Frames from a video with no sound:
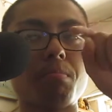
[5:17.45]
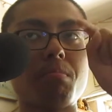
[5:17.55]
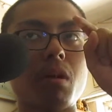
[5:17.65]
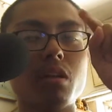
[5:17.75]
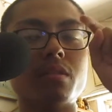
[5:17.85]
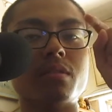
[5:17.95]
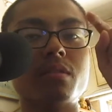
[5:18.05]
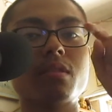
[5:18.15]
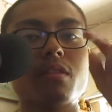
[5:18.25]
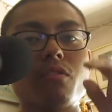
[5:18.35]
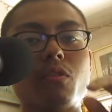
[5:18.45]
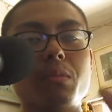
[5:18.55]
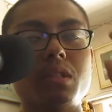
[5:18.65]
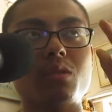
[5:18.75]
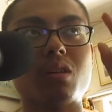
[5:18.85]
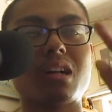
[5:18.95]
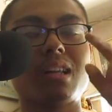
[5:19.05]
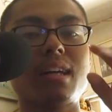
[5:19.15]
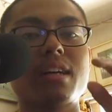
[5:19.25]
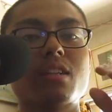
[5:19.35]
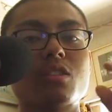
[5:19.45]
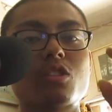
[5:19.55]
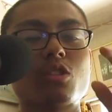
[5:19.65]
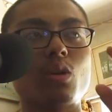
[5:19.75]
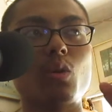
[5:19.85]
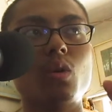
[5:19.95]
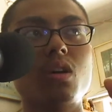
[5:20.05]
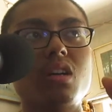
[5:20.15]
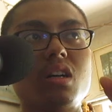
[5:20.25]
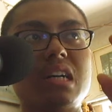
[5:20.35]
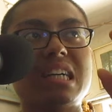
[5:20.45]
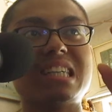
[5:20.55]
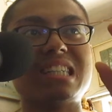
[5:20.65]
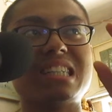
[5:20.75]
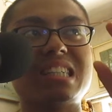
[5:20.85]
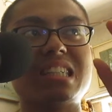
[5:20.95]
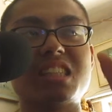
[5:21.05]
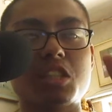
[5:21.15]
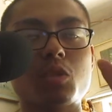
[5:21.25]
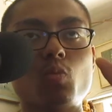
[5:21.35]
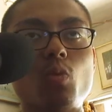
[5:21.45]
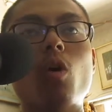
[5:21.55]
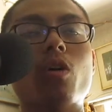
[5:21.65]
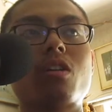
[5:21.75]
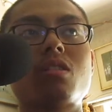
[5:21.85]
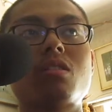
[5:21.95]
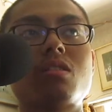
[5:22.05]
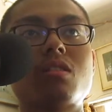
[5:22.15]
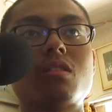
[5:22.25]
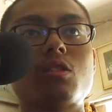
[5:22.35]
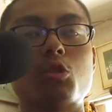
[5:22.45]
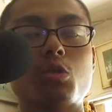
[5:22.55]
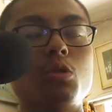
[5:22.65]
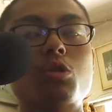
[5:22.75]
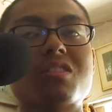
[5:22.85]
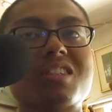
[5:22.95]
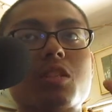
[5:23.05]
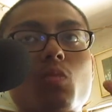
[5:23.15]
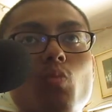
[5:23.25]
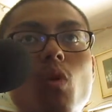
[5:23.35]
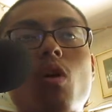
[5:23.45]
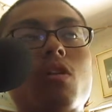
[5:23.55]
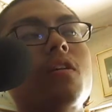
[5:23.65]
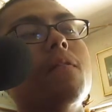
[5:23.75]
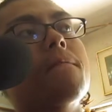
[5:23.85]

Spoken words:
button for me to click, so it doesn't work. The solution doesn't work.